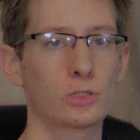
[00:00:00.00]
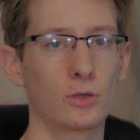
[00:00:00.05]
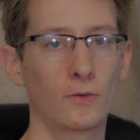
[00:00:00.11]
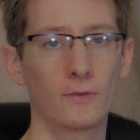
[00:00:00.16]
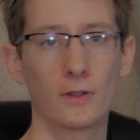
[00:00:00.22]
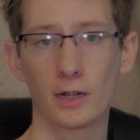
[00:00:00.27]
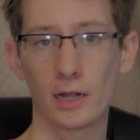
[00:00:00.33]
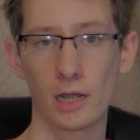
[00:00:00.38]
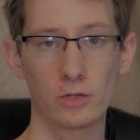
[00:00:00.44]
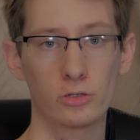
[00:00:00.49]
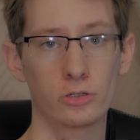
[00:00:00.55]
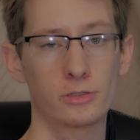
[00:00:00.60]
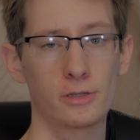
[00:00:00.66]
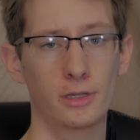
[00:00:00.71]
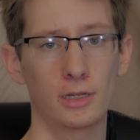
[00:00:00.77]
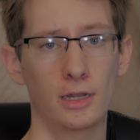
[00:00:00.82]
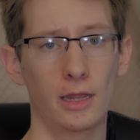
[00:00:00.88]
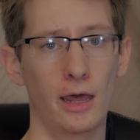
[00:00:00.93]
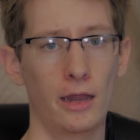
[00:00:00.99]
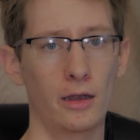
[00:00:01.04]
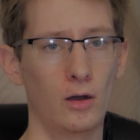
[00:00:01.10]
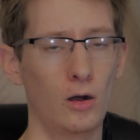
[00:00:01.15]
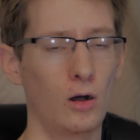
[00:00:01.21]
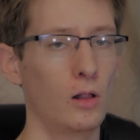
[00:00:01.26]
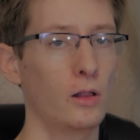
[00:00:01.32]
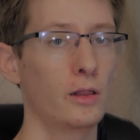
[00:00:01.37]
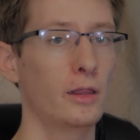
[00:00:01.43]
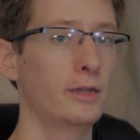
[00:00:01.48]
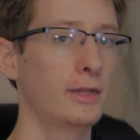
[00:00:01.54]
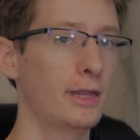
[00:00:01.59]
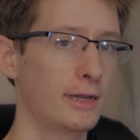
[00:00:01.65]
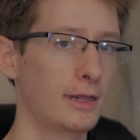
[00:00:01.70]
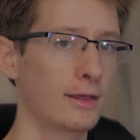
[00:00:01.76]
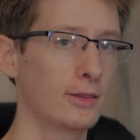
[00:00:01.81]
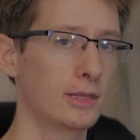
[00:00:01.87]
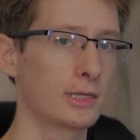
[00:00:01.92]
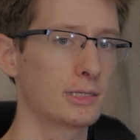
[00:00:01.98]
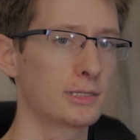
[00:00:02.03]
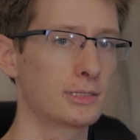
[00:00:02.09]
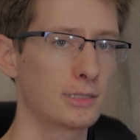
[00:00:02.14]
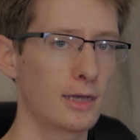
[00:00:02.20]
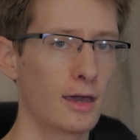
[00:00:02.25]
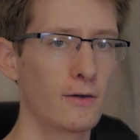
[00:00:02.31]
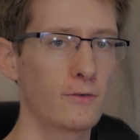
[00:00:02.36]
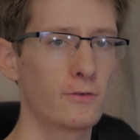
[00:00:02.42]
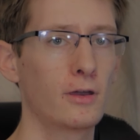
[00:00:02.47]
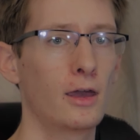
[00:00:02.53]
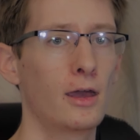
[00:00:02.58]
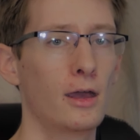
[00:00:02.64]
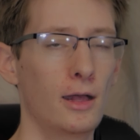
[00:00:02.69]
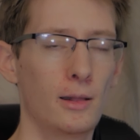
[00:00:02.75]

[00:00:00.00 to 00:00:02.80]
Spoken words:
so if you're interested at all in any of this stuff,